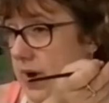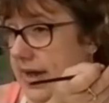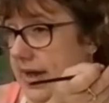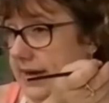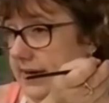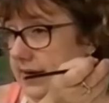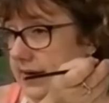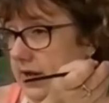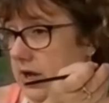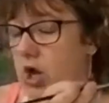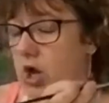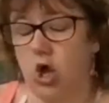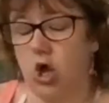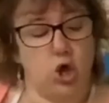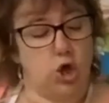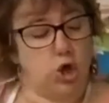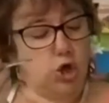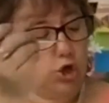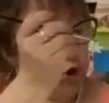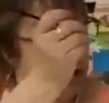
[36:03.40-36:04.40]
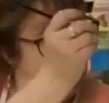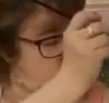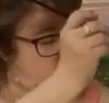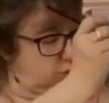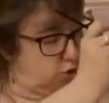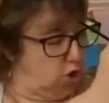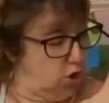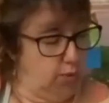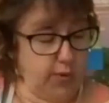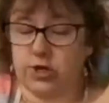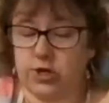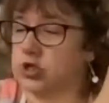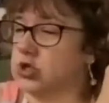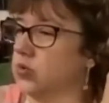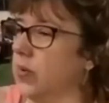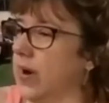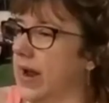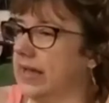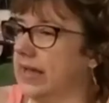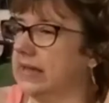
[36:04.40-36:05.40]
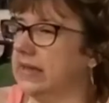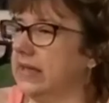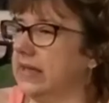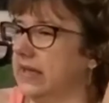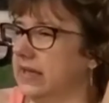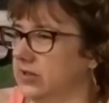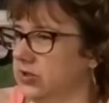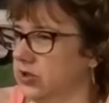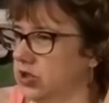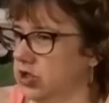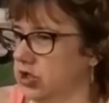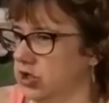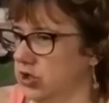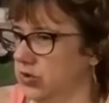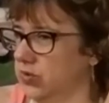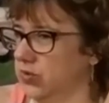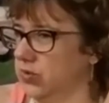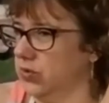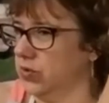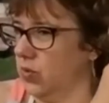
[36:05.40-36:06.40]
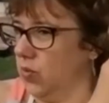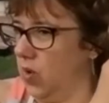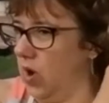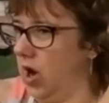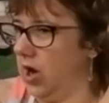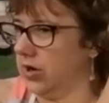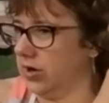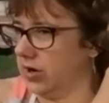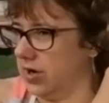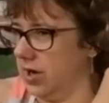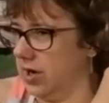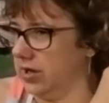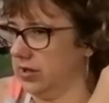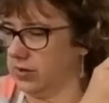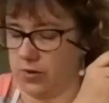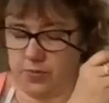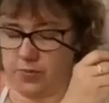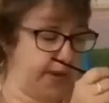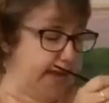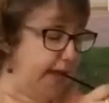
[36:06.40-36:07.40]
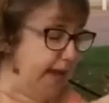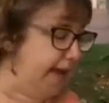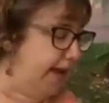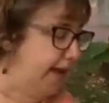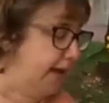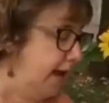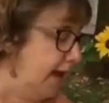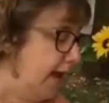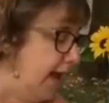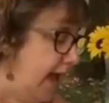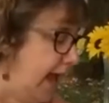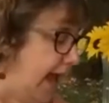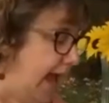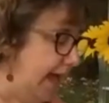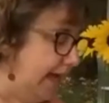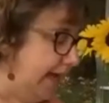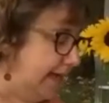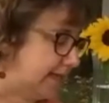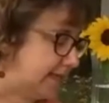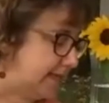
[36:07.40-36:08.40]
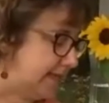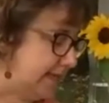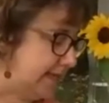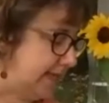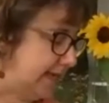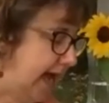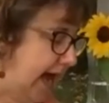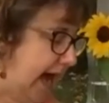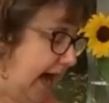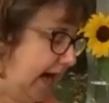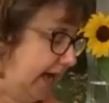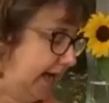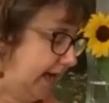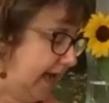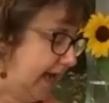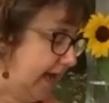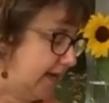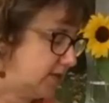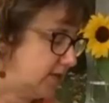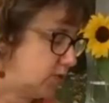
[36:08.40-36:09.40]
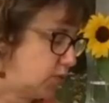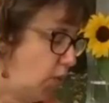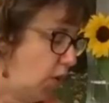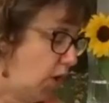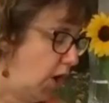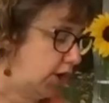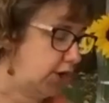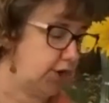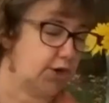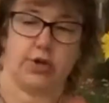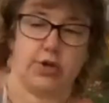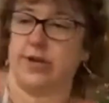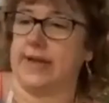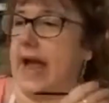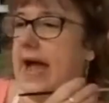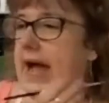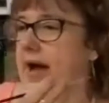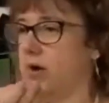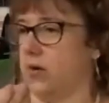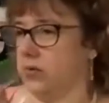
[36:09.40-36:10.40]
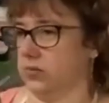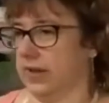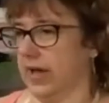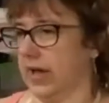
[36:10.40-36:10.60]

wet. You're going directly into the watercolor paint, and it's not as watered down.